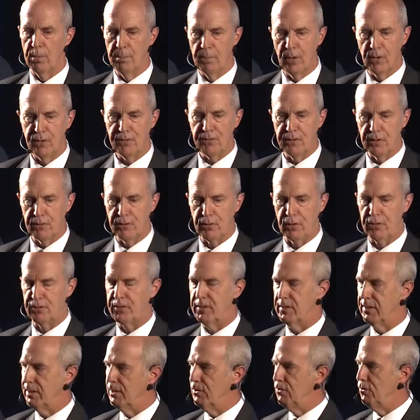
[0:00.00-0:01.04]
most
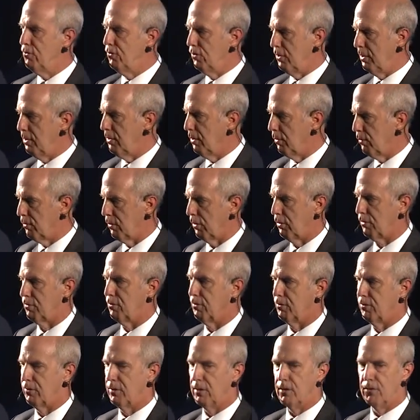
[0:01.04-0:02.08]
interested in
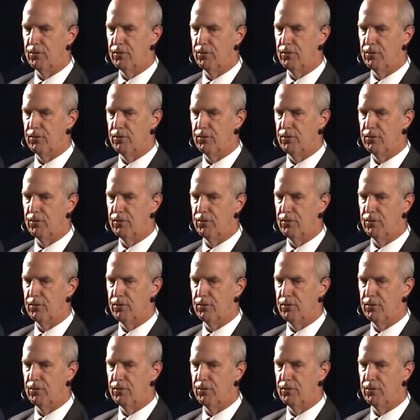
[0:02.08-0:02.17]
genotoxicity.